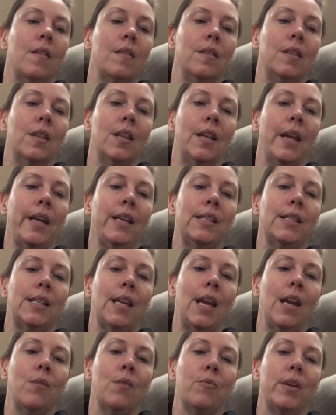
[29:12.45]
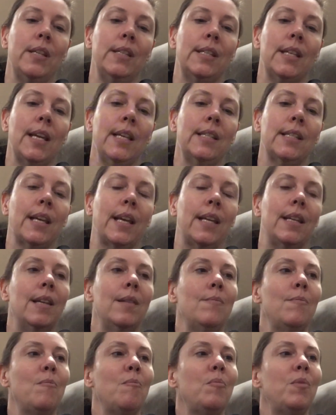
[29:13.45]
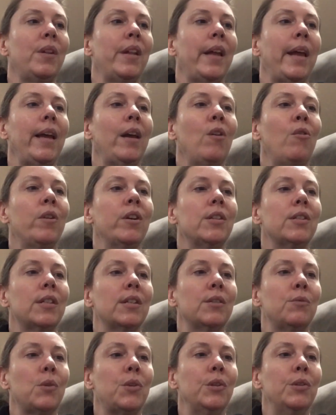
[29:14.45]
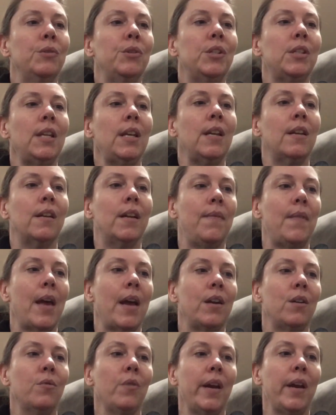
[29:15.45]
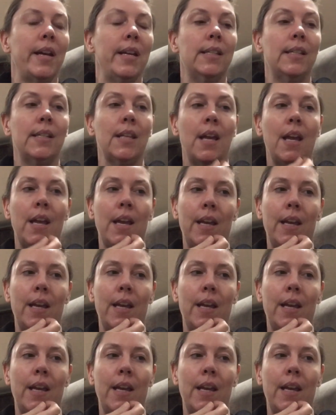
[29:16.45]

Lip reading: The next day at recess, I didn't play horses with Lucille and that Grace.